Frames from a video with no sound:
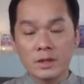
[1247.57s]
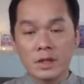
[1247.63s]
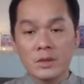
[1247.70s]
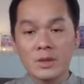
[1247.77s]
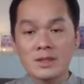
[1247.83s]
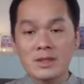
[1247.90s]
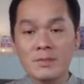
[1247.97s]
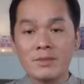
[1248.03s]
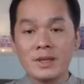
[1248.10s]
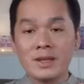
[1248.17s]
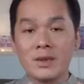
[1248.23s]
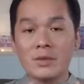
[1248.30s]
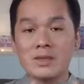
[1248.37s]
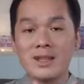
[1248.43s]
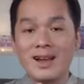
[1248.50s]
It was
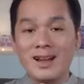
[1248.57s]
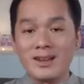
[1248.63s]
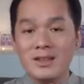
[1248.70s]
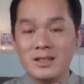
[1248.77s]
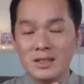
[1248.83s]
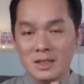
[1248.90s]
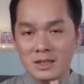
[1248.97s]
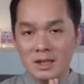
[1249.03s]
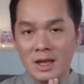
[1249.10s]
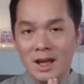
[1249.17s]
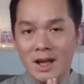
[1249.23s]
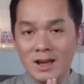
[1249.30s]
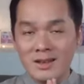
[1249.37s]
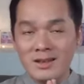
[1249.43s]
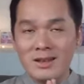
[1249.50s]
something that was
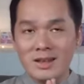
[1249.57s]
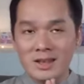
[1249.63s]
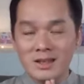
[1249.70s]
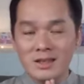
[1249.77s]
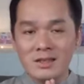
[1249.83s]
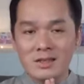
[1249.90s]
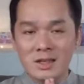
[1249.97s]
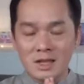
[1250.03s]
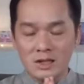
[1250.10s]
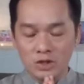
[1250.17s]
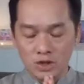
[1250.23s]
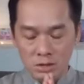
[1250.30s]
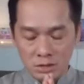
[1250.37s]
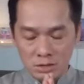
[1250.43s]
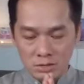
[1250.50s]

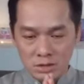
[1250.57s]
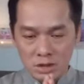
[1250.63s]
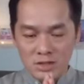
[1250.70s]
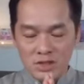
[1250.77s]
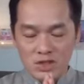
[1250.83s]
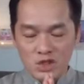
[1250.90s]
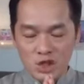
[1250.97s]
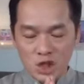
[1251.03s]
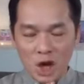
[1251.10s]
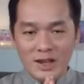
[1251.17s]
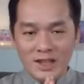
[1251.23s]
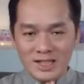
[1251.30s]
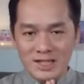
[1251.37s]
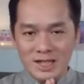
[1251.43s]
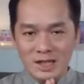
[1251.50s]
unintentional. It is
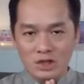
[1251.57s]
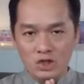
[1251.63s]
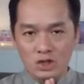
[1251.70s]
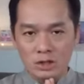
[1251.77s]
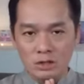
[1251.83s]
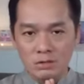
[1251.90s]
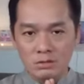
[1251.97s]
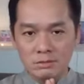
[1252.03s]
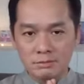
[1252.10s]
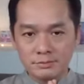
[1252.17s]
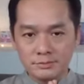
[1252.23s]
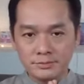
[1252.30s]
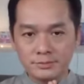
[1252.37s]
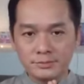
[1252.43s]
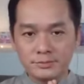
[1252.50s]
not intentional.
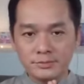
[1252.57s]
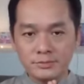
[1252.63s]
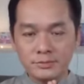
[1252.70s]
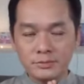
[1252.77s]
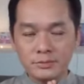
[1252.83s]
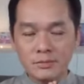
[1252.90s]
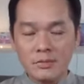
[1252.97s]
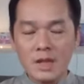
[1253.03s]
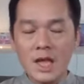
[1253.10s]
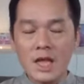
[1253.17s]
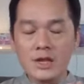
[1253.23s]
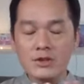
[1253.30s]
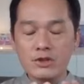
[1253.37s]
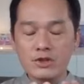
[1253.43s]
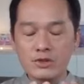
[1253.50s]

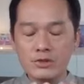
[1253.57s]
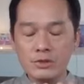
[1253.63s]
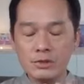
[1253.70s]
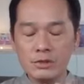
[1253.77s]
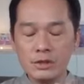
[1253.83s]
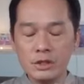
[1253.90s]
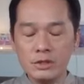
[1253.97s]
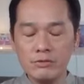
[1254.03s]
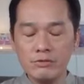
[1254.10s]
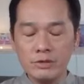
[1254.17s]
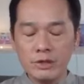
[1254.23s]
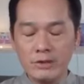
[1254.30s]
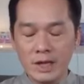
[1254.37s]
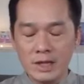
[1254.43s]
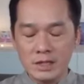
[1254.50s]
And you truly
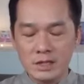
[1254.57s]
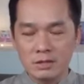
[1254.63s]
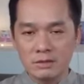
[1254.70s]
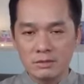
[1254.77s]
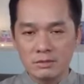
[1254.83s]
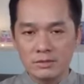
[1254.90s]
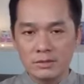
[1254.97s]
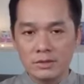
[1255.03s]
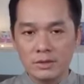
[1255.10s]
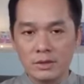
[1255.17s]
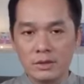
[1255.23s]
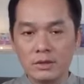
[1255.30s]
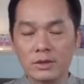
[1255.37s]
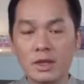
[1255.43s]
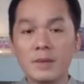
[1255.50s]
regret,
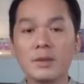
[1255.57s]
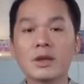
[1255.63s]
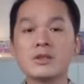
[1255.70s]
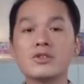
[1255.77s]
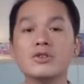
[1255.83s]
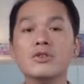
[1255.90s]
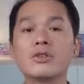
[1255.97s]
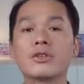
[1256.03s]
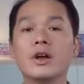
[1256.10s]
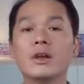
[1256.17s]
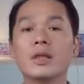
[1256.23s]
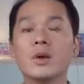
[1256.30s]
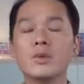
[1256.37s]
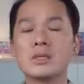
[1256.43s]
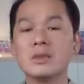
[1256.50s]
okay, because you
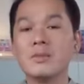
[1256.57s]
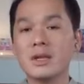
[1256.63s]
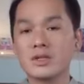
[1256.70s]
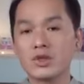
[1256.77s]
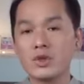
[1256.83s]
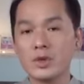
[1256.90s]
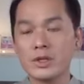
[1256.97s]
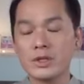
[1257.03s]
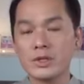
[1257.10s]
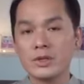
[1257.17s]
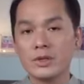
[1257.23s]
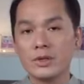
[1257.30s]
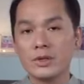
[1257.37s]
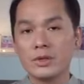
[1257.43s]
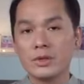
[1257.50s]
thought that was the best choice.
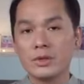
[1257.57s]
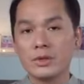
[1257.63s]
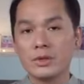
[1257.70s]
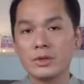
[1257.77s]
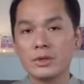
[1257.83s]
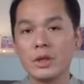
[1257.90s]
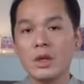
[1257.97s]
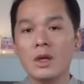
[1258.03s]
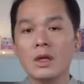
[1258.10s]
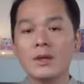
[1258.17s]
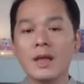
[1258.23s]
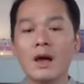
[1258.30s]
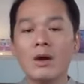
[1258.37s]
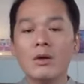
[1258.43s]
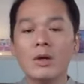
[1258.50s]

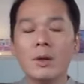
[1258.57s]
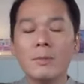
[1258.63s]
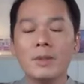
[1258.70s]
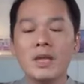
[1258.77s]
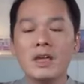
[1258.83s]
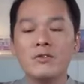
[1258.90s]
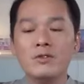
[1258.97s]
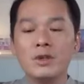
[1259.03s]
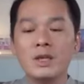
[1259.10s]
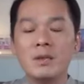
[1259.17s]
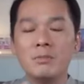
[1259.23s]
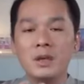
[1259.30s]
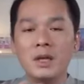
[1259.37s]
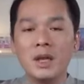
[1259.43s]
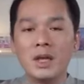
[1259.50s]
Now, if you
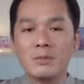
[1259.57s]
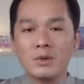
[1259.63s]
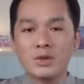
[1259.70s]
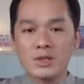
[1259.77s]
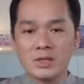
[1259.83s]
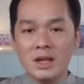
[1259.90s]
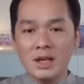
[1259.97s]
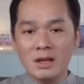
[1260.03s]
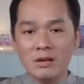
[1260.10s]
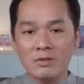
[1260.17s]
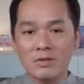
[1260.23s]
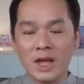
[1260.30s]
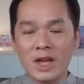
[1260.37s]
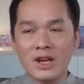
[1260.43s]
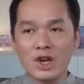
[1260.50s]
keep beating up
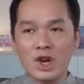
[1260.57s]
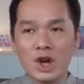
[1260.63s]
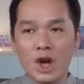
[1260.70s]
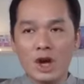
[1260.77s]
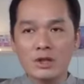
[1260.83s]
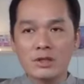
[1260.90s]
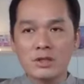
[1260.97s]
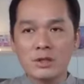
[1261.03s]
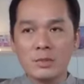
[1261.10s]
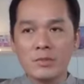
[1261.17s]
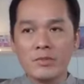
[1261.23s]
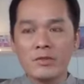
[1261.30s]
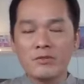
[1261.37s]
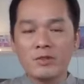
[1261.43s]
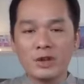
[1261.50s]
yourself and not
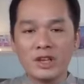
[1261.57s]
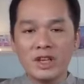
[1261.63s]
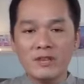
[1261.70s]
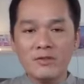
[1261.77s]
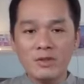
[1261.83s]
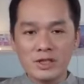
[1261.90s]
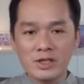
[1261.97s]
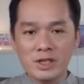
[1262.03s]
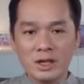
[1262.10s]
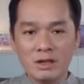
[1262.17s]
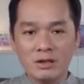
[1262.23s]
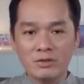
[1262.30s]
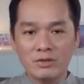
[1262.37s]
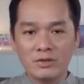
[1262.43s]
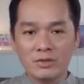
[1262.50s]
forgive
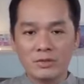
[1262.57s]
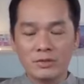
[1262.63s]
yourself